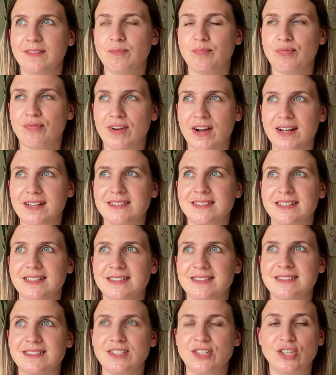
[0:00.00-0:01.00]

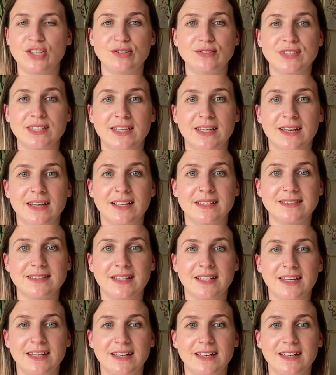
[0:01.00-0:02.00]
practiced using it as
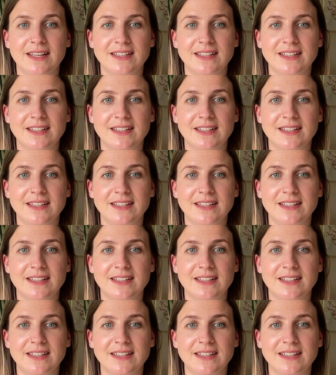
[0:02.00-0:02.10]
like,